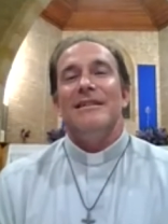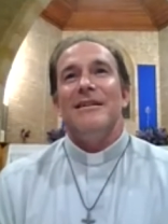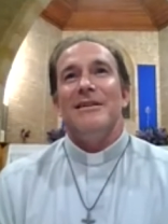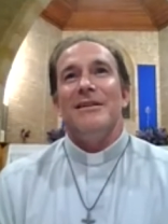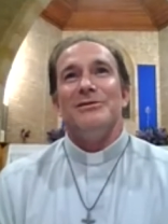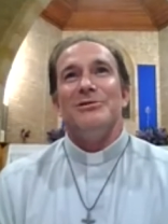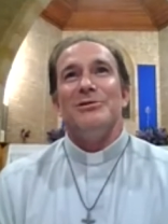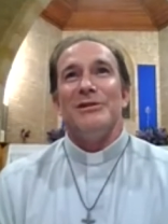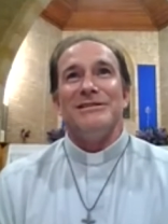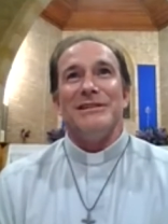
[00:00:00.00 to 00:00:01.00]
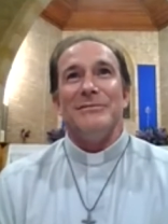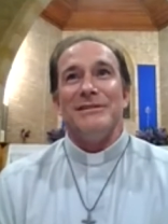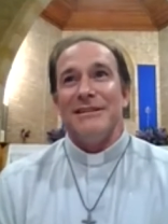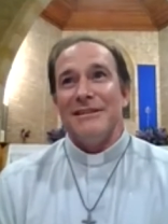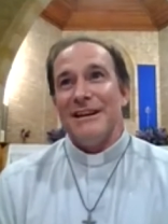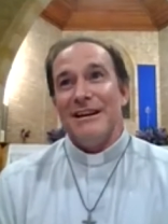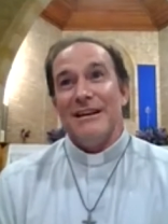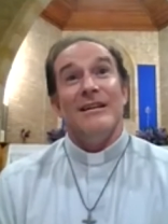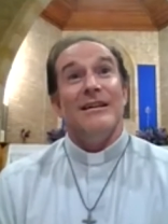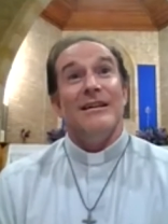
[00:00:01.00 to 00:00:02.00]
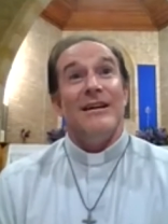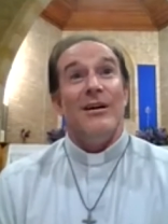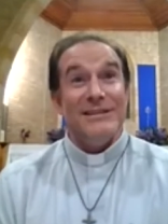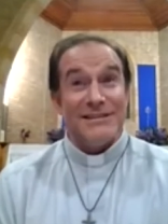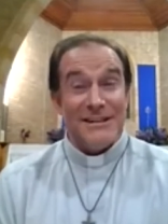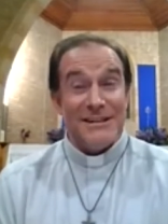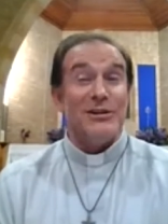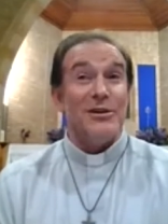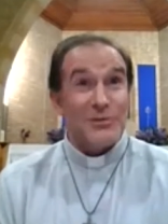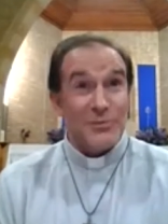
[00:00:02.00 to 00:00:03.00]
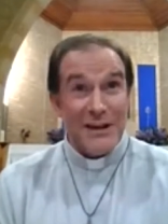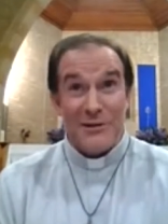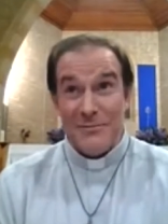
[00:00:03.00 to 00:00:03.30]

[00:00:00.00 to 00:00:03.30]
I, was talking to someone the other day. Honestly, I don't swear very